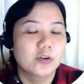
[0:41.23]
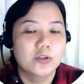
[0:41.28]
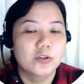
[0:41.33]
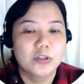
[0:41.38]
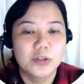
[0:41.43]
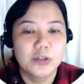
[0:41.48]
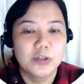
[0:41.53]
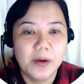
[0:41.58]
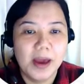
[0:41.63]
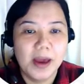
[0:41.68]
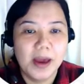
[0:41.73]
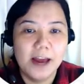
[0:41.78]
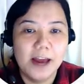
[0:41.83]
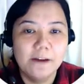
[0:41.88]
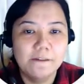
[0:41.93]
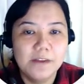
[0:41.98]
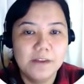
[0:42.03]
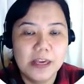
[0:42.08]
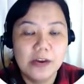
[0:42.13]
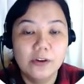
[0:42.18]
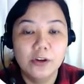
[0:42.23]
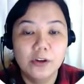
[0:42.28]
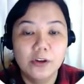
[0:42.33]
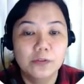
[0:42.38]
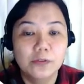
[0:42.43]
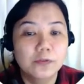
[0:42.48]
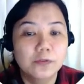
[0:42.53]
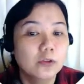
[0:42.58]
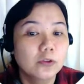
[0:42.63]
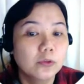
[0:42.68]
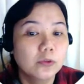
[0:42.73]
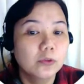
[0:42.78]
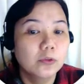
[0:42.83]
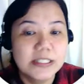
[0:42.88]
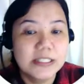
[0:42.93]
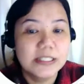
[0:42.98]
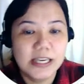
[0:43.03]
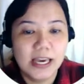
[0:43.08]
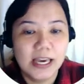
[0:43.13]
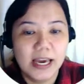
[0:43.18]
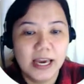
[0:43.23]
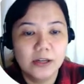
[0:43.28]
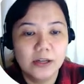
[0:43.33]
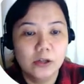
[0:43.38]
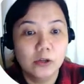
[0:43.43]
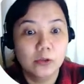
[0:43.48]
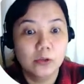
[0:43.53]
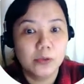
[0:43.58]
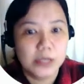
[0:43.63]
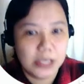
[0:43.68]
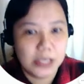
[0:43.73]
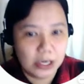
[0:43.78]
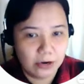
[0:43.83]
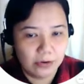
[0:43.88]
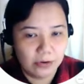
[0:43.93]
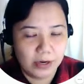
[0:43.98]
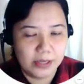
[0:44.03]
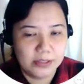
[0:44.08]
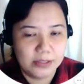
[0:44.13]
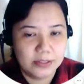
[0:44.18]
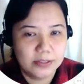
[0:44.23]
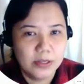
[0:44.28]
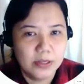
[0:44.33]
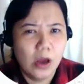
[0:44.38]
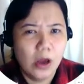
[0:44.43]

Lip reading: So you have here your fluency and coherence.